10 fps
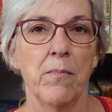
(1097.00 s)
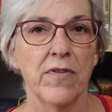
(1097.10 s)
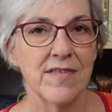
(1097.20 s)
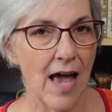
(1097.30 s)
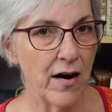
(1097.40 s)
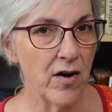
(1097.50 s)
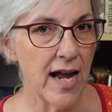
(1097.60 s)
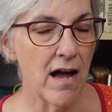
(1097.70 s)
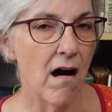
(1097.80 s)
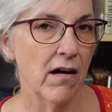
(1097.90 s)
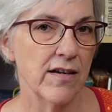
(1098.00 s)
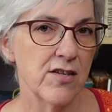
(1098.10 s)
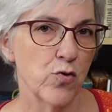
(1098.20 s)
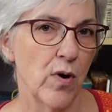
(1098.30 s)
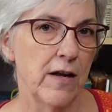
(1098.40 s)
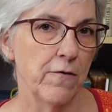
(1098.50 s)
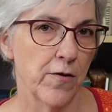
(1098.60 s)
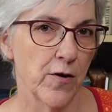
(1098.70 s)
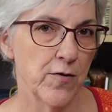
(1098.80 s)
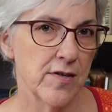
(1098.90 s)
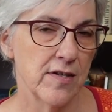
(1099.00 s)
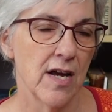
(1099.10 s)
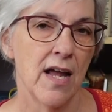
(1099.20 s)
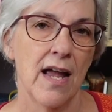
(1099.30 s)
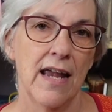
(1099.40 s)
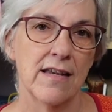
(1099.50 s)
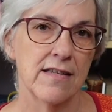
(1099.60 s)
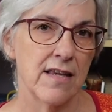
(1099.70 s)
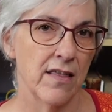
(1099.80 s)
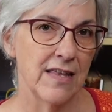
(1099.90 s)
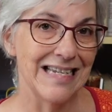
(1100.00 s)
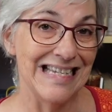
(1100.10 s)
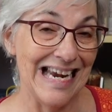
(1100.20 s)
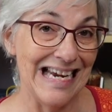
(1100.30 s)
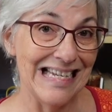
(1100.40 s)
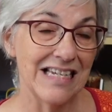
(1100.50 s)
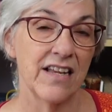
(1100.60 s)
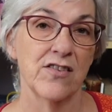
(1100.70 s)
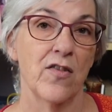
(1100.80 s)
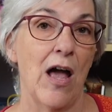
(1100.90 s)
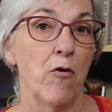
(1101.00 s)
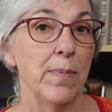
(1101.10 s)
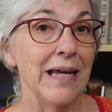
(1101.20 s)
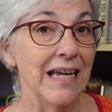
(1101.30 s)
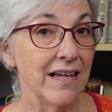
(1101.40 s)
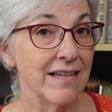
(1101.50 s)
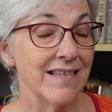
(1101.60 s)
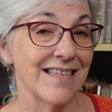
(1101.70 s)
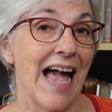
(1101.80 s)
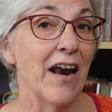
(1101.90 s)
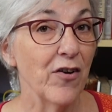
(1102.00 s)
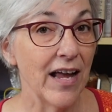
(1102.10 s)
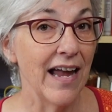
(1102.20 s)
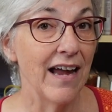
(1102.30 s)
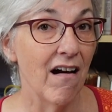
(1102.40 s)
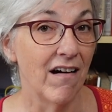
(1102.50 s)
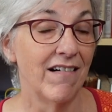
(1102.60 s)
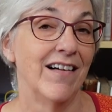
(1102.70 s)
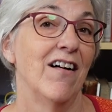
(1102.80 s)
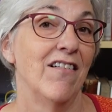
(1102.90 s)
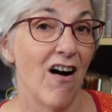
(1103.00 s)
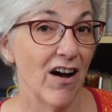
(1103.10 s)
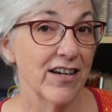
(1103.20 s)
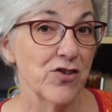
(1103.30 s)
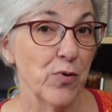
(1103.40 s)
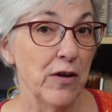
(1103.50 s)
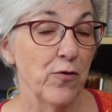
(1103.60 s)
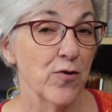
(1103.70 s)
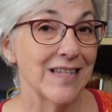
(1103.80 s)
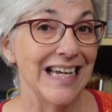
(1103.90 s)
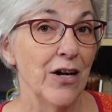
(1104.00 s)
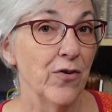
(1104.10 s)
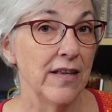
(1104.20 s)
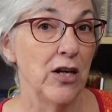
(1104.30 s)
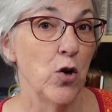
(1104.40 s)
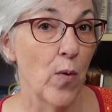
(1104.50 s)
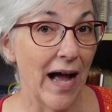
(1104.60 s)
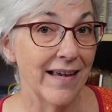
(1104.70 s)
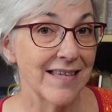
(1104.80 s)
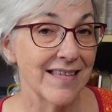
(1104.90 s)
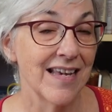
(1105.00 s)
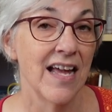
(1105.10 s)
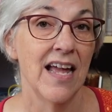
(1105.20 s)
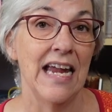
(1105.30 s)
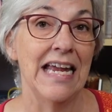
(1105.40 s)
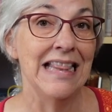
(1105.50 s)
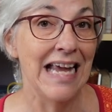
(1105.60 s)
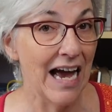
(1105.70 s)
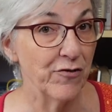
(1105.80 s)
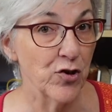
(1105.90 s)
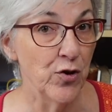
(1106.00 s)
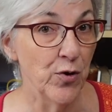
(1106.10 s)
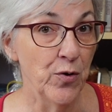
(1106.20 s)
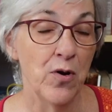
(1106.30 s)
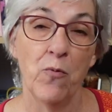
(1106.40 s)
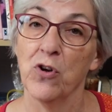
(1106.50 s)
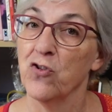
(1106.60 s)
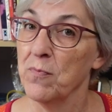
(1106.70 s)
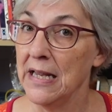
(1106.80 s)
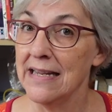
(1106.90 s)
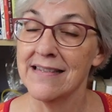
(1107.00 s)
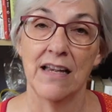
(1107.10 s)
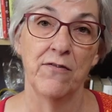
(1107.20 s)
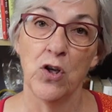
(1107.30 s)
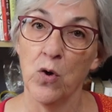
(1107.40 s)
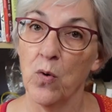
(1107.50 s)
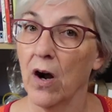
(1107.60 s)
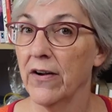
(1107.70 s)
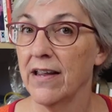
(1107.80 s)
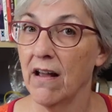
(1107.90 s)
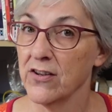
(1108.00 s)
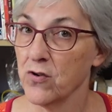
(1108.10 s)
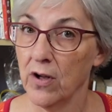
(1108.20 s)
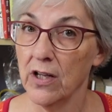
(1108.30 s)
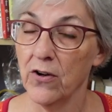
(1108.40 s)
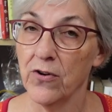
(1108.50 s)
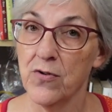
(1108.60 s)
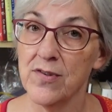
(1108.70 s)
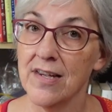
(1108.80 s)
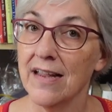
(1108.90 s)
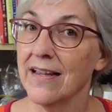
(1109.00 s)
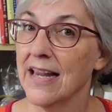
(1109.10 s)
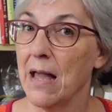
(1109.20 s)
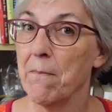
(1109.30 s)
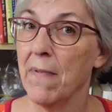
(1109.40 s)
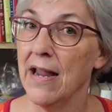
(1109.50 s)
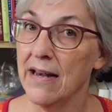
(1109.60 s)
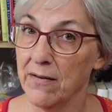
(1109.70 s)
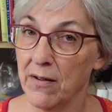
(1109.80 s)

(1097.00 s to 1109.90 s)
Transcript: Saturday, August 21st is the date. So that will be Saturday, August 21st here in the U.S. in the afternoon, which means if you are in Australia or New Zealand, that might